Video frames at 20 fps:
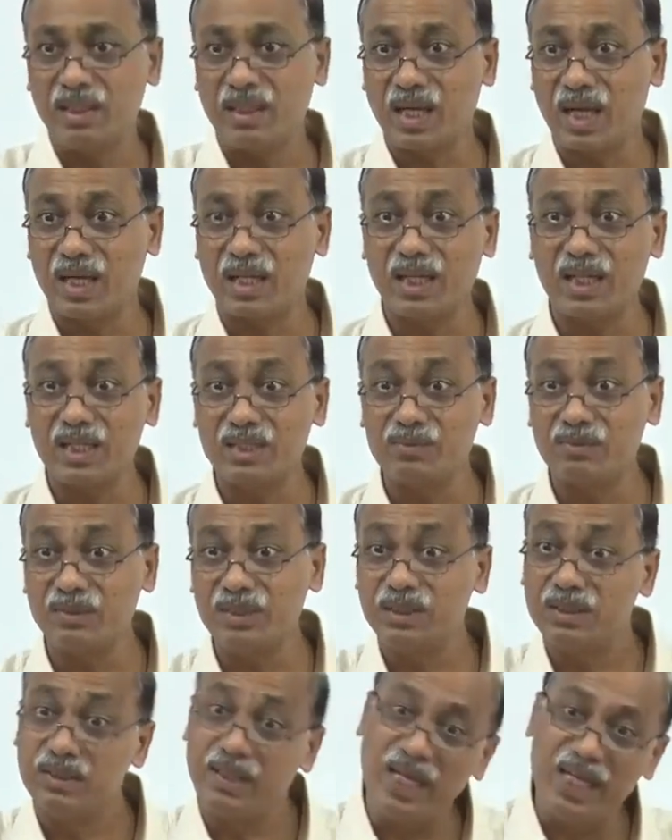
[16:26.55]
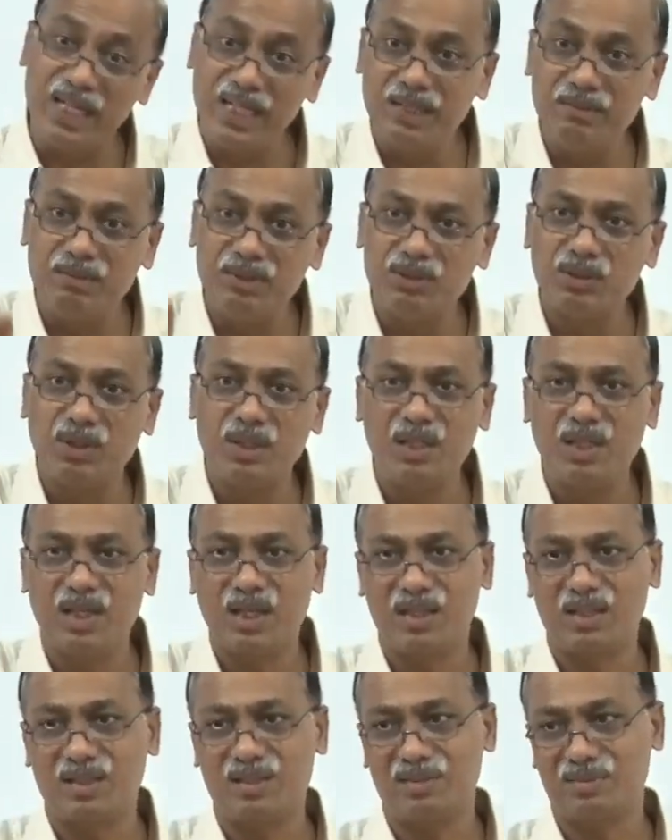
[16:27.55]
targets which they individually
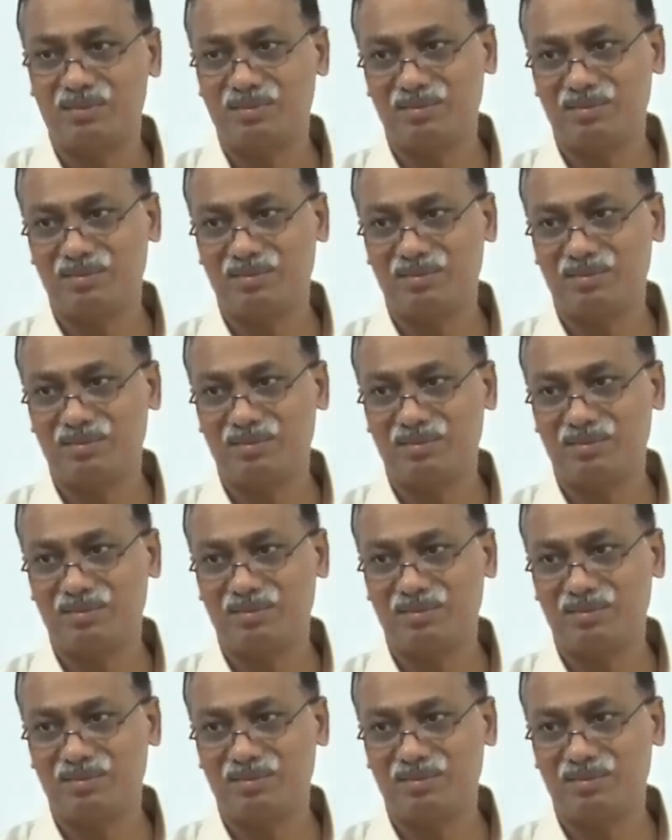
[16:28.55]
like.